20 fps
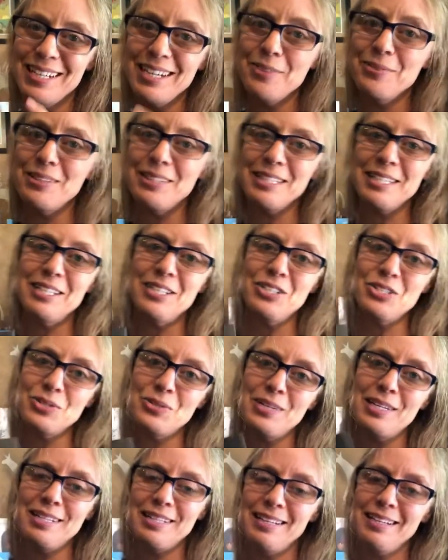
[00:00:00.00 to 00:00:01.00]
I really
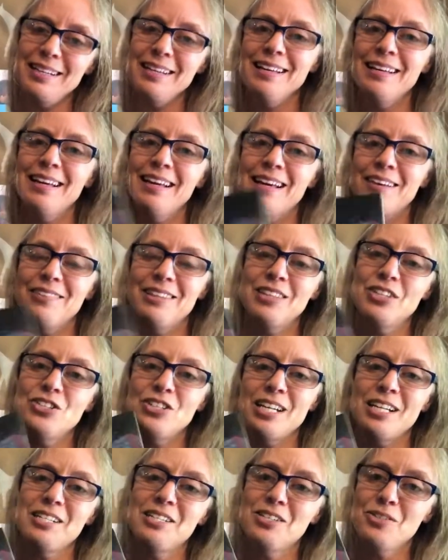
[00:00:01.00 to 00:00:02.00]
enjoyed having the
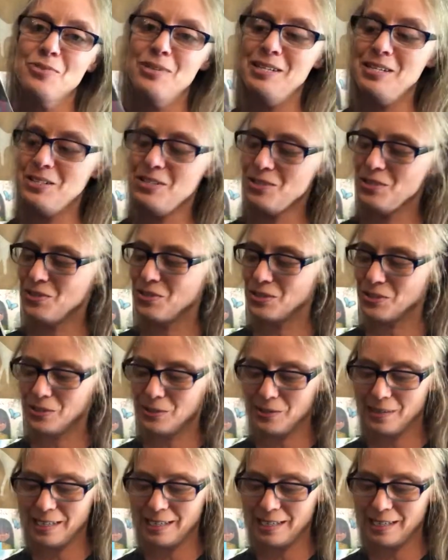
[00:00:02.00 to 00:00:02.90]
chance to read it to you